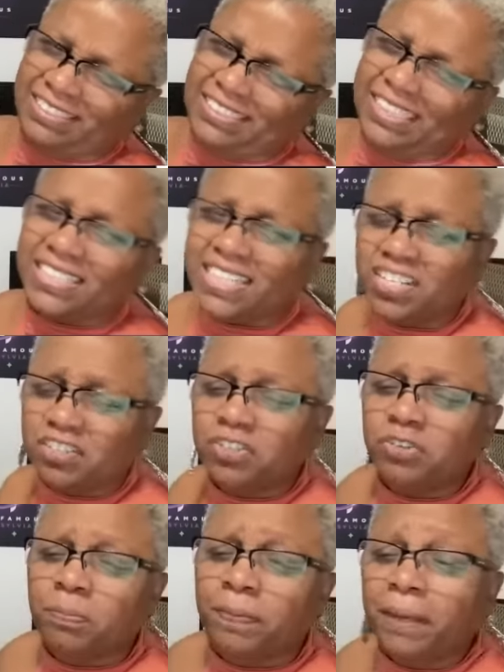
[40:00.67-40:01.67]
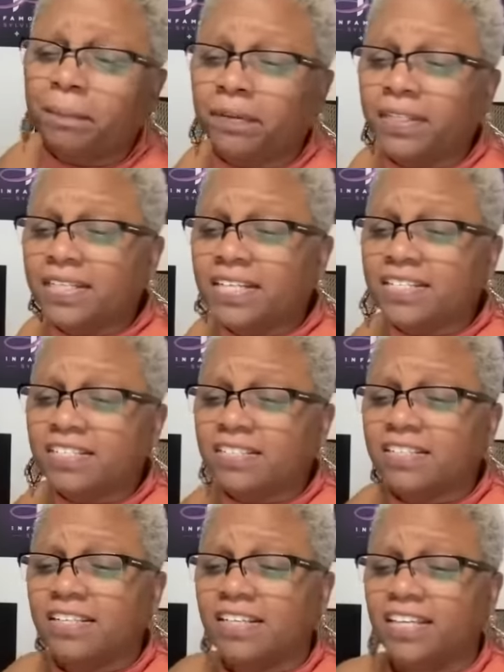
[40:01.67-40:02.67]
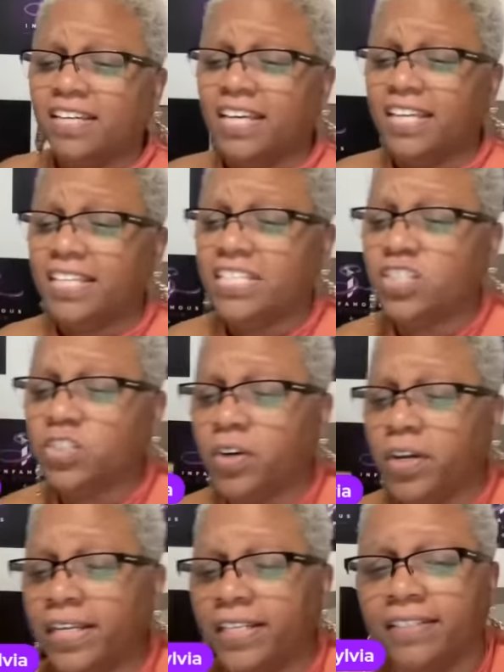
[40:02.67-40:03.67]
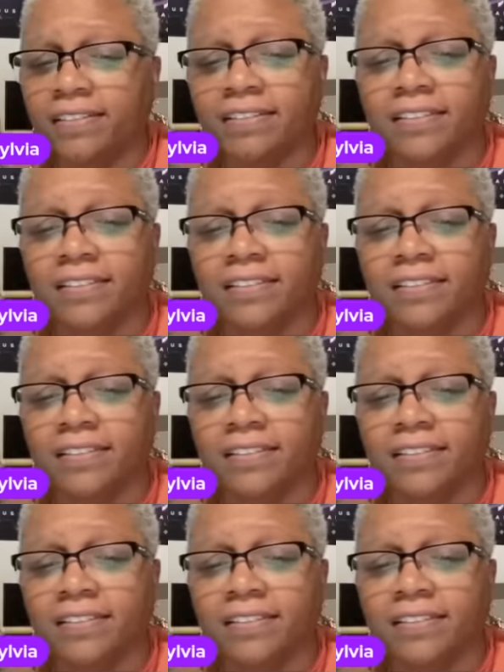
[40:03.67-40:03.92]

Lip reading: 600 new people in this joint.